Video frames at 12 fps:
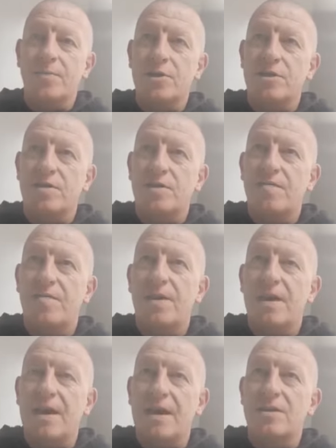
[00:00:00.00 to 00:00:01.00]
Just
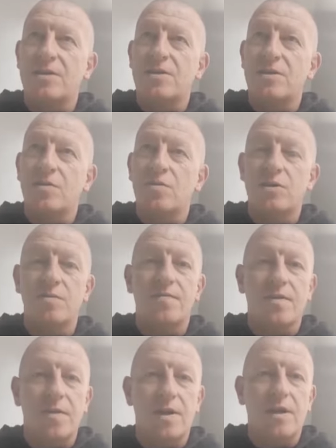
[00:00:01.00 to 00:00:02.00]
feel like it's
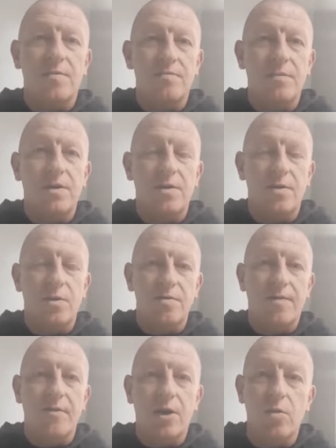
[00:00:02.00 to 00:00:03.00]
something that
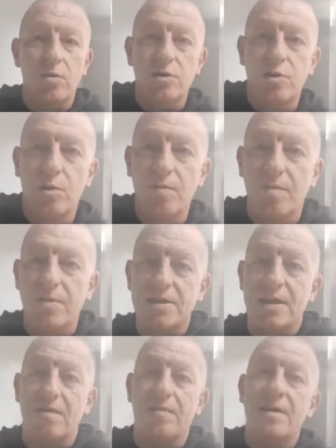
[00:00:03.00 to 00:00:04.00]
is very close to home for
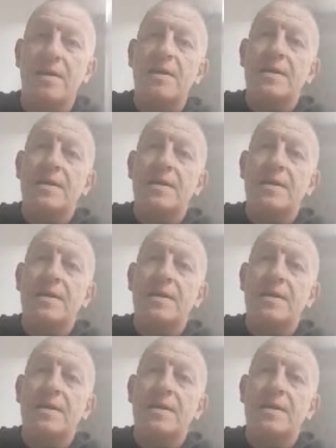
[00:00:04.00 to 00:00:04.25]
myself.